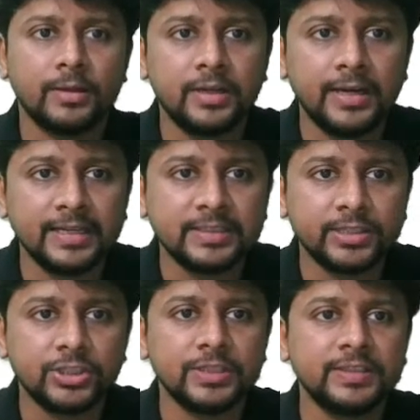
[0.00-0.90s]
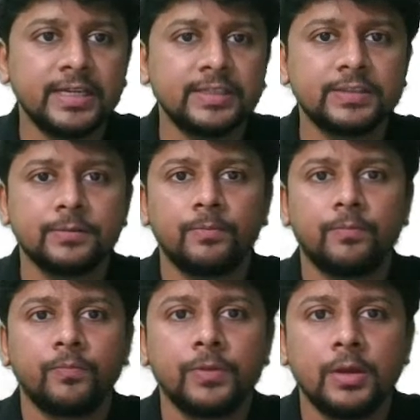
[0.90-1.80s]
The next section says,
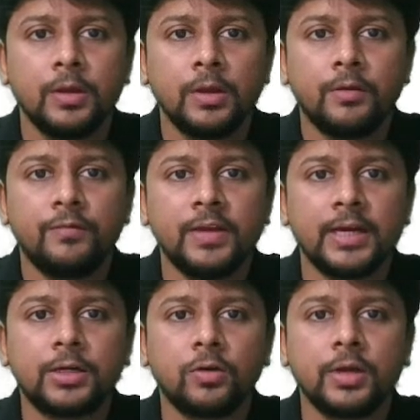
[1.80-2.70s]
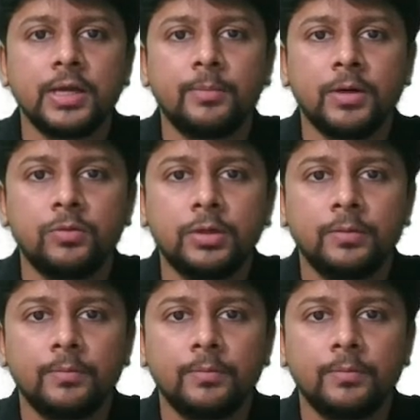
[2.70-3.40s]
we are talking about